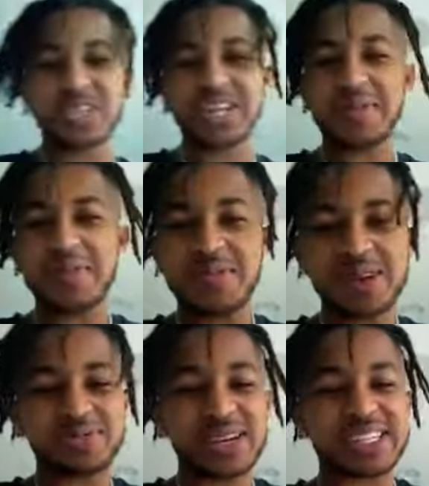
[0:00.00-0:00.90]
You're looking at me
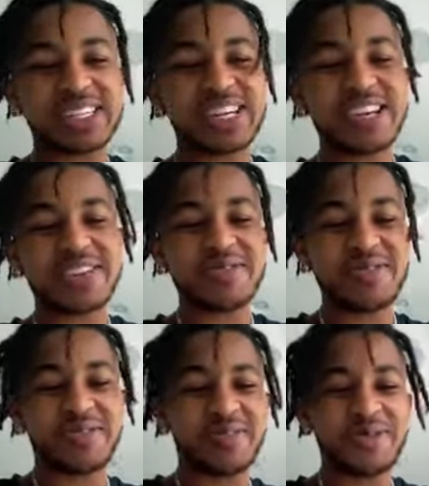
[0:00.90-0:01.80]
brushing my tongue, you
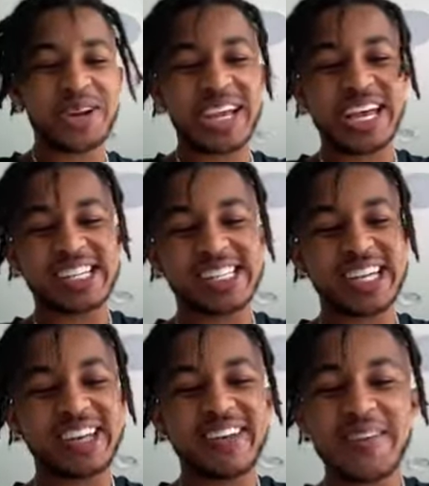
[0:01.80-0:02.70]
little fruity ass
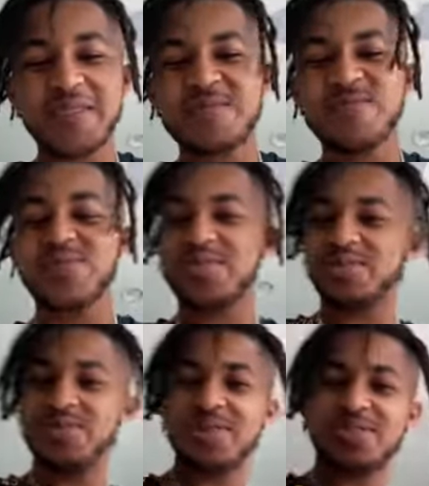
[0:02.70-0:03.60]
nigga.
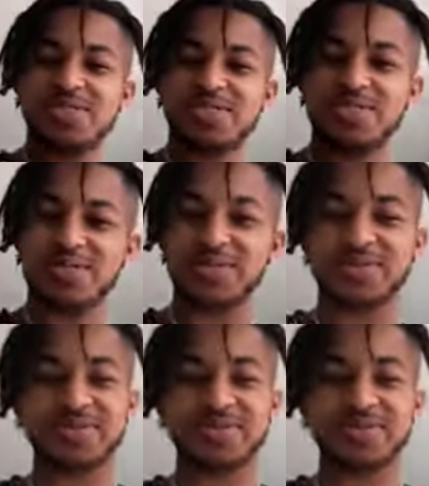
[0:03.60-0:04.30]
What's wrong with you?